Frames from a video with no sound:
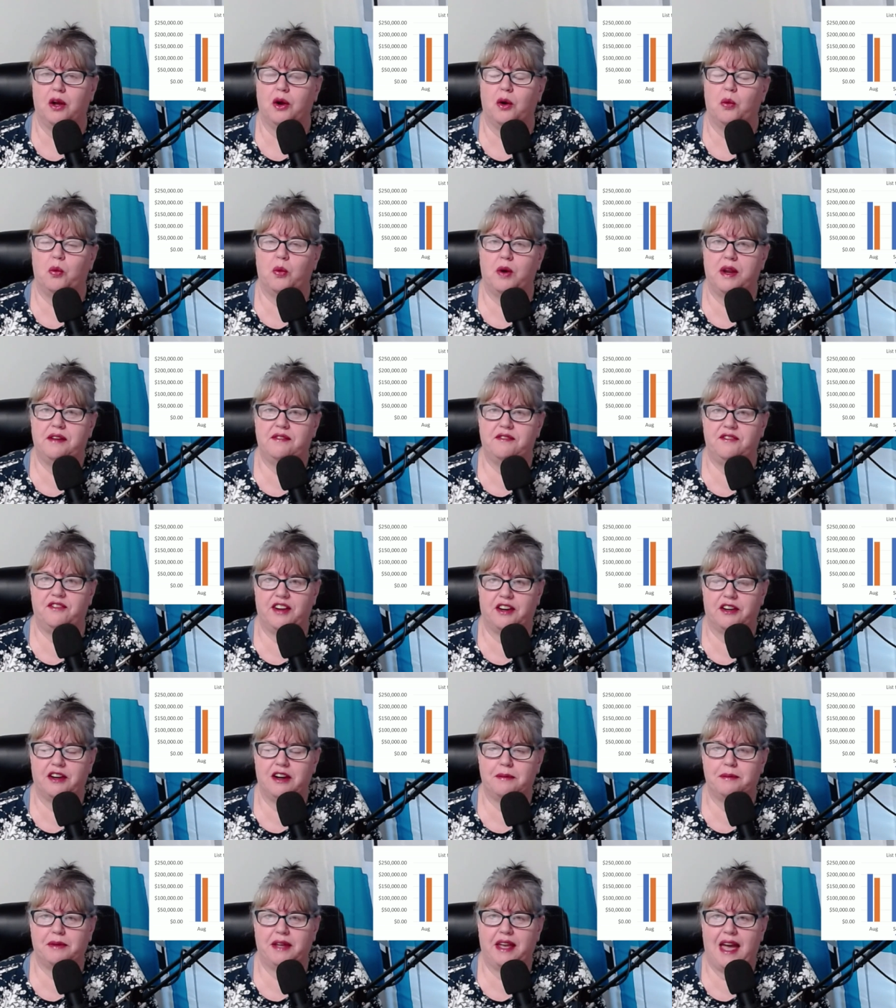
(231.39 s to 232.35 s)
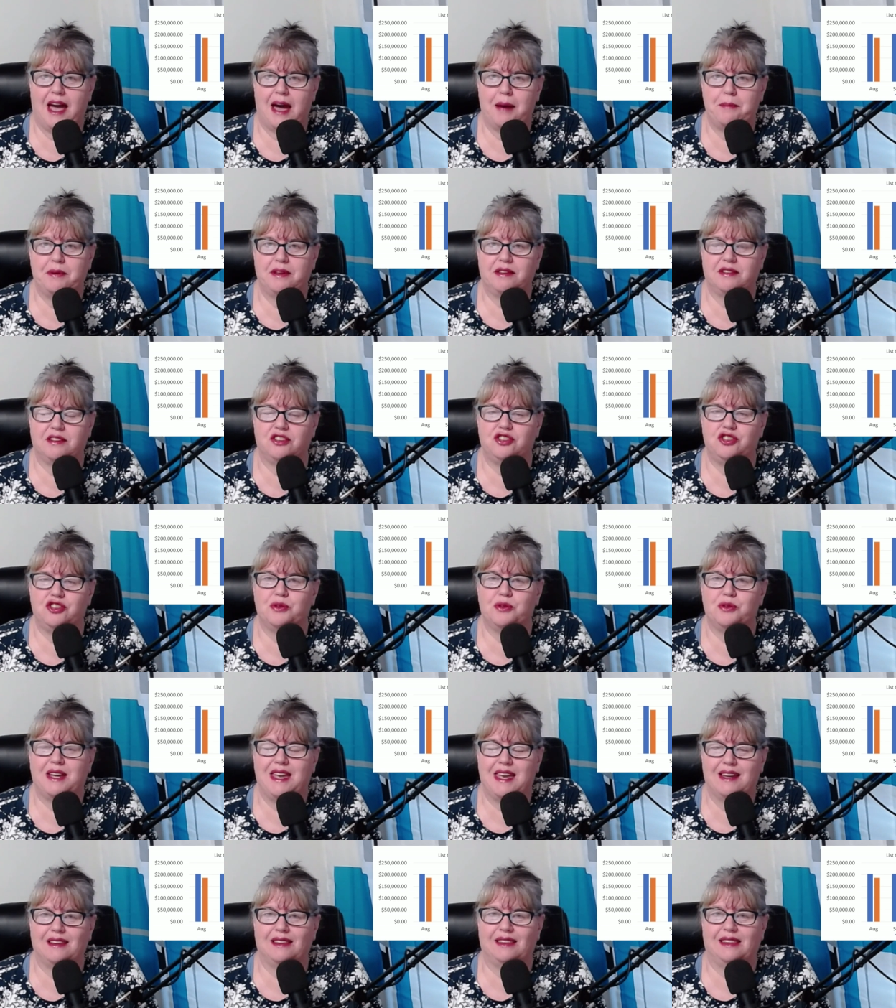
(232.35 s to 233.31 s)
What invariably happens is you
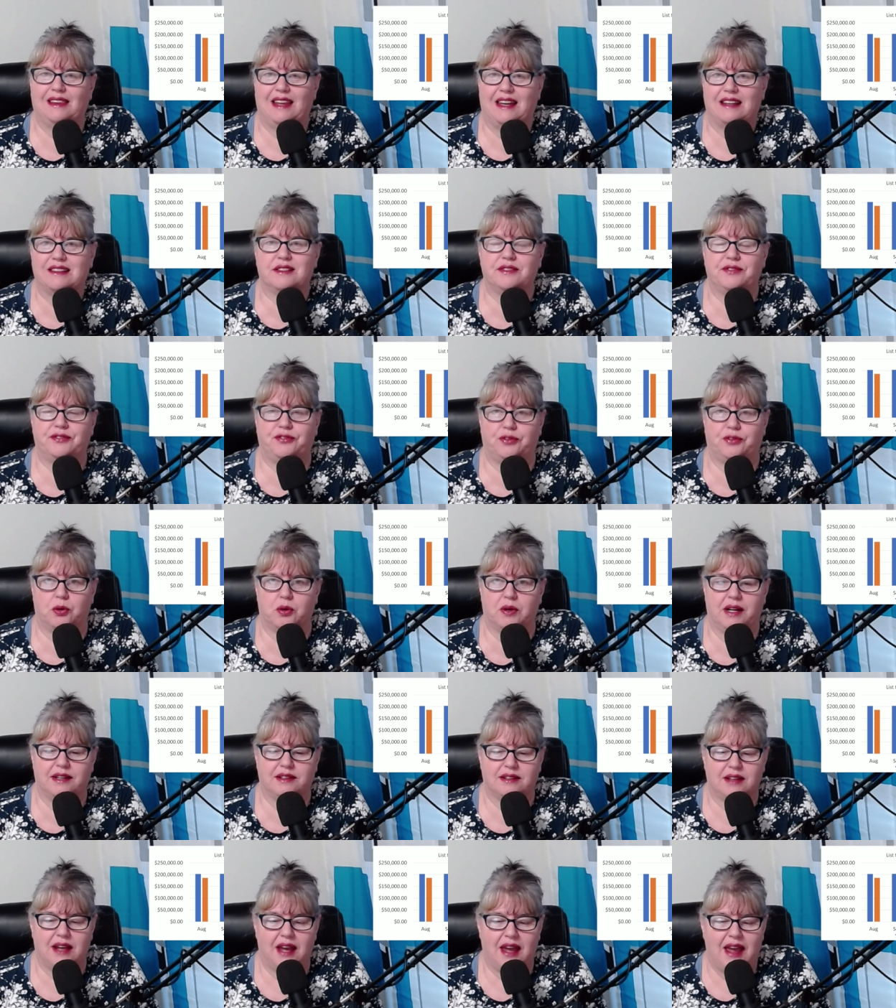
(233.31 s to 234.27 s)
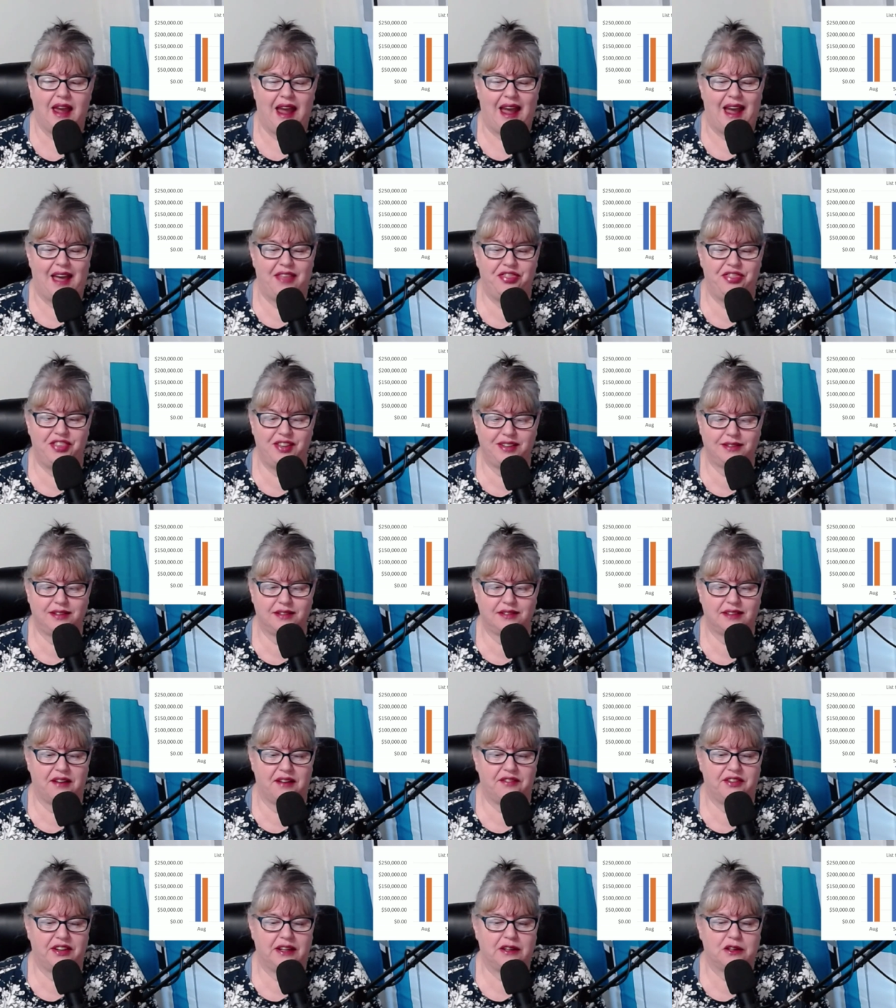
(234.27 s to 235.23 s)
get less for it. And this is
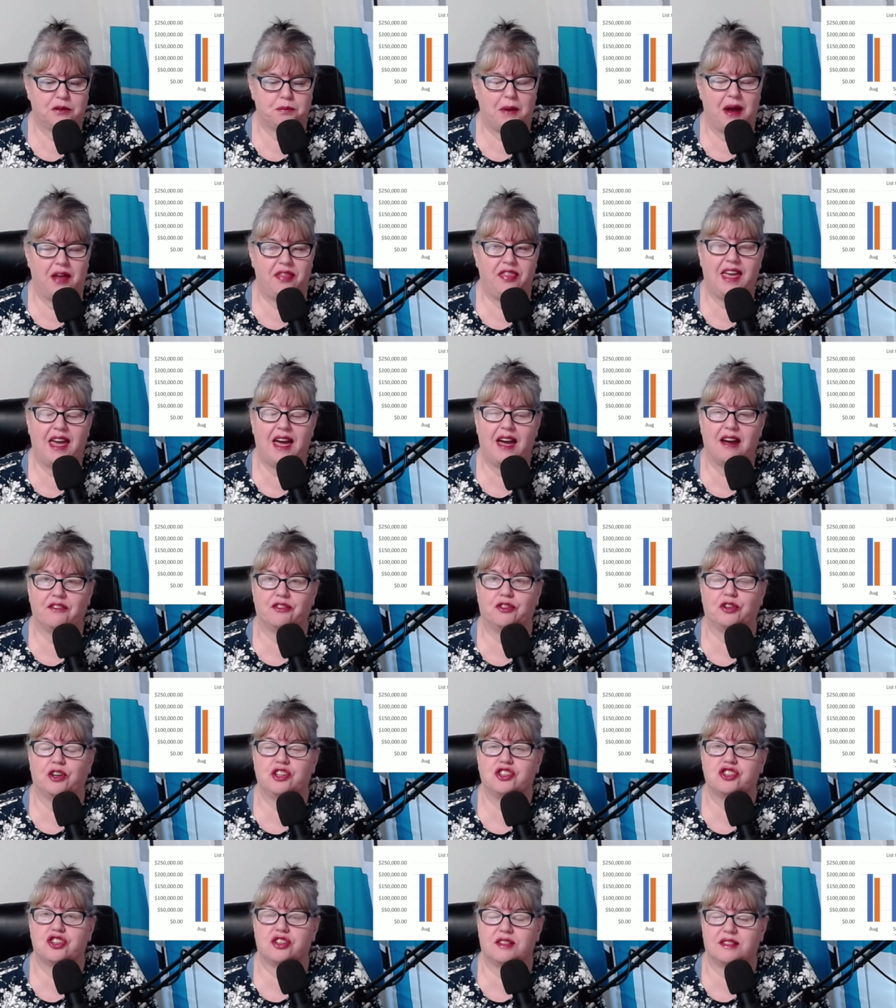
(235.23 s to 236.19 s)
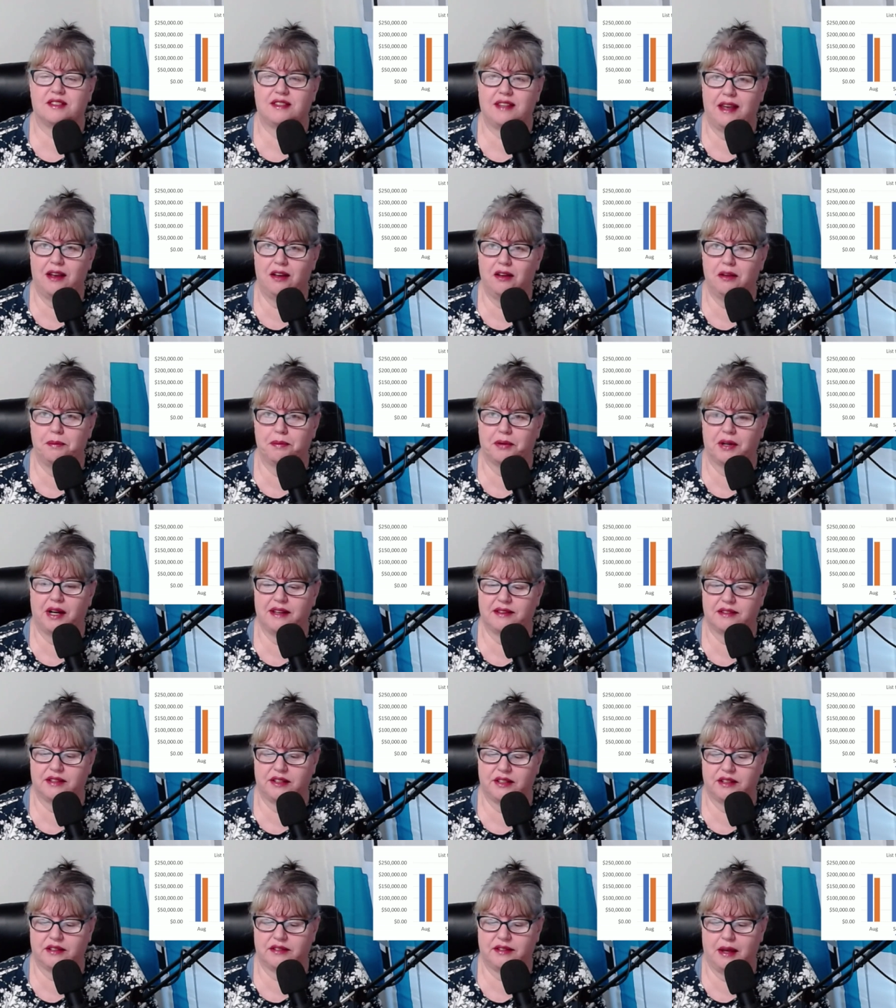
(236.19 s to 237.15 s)
evidenced by the average sale price
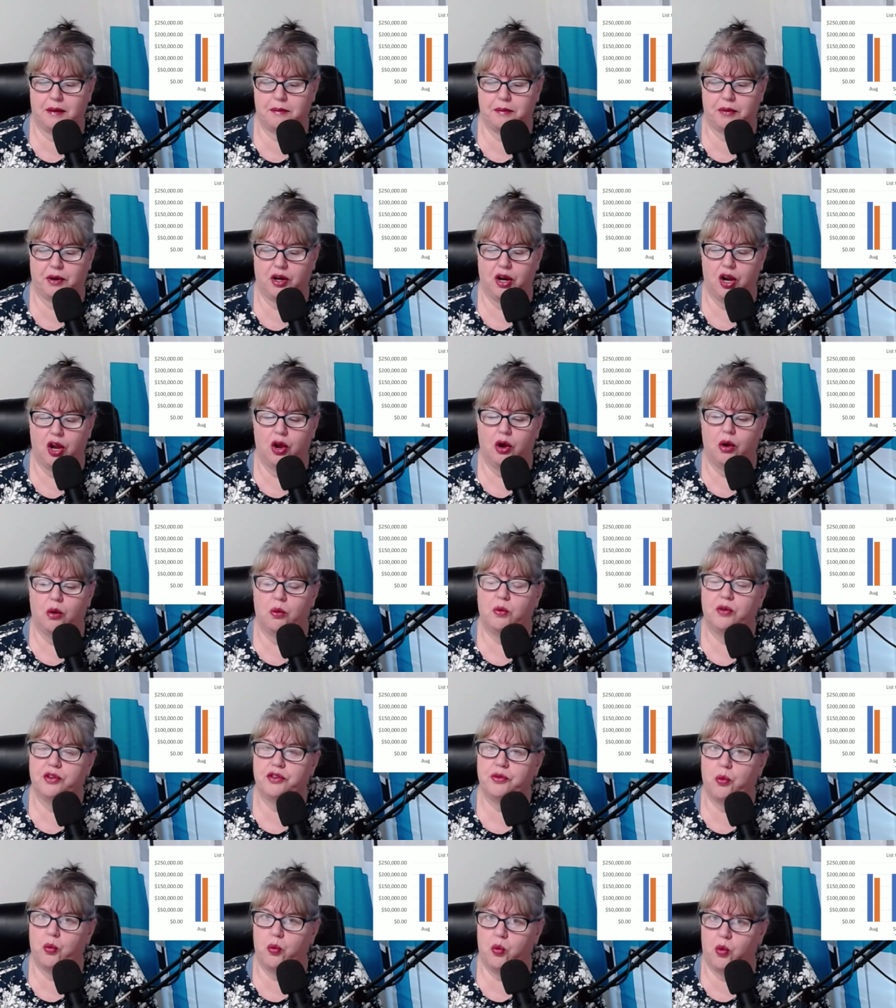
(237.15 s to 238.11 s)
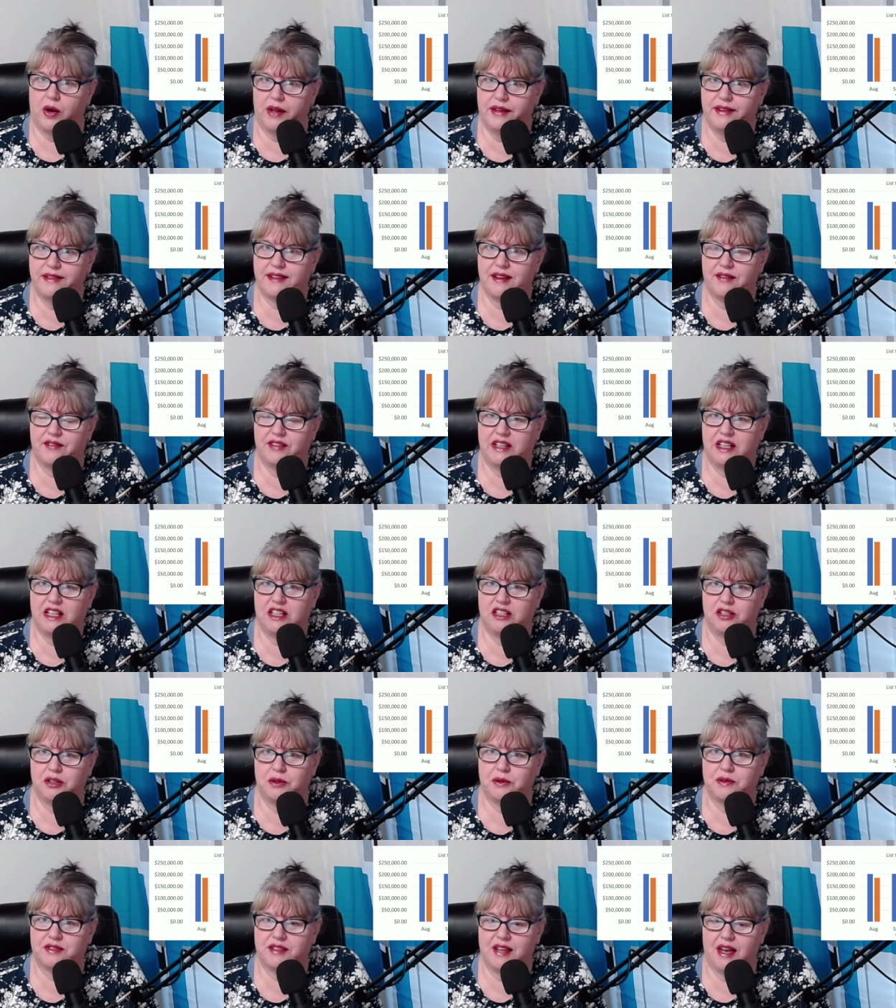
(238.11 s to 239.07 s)
in December was
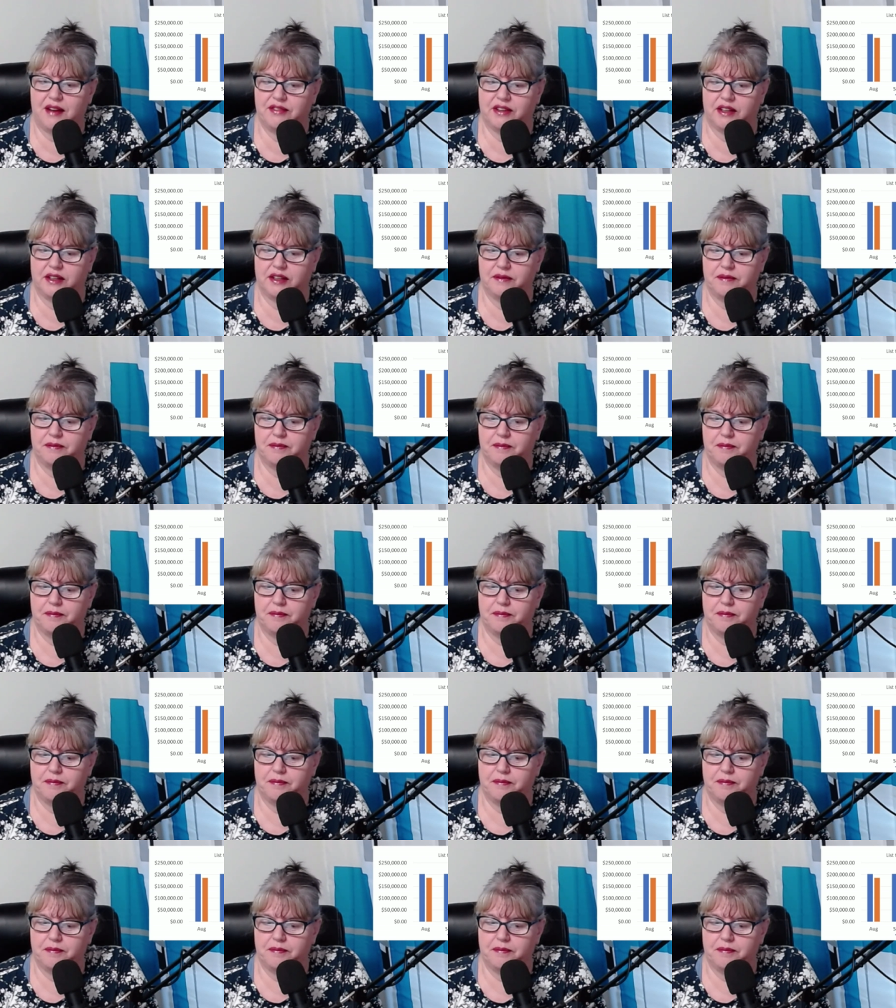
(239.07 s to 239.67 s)
172.7.